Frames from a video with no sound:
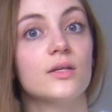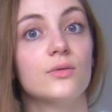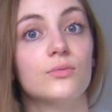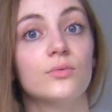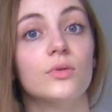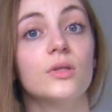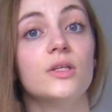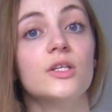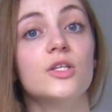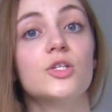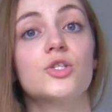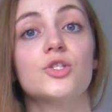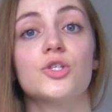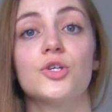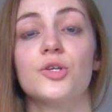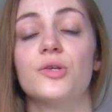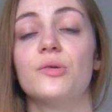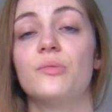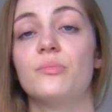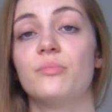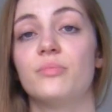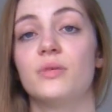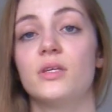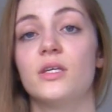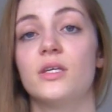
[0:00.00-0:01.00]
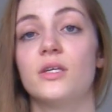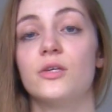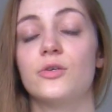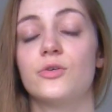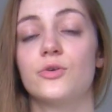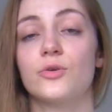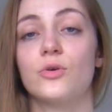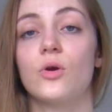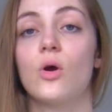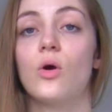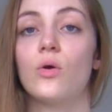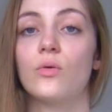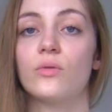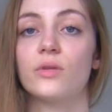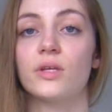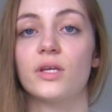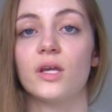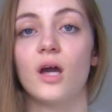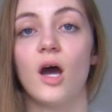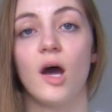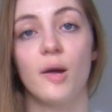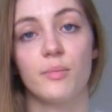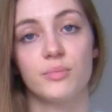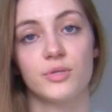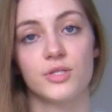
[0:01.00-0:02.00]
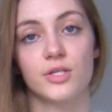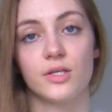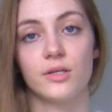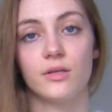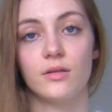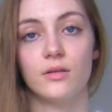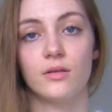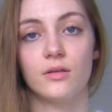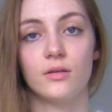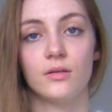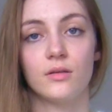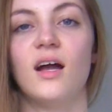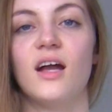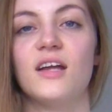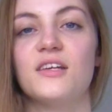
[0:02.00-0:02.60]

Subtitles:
it really shouldn't be your only option.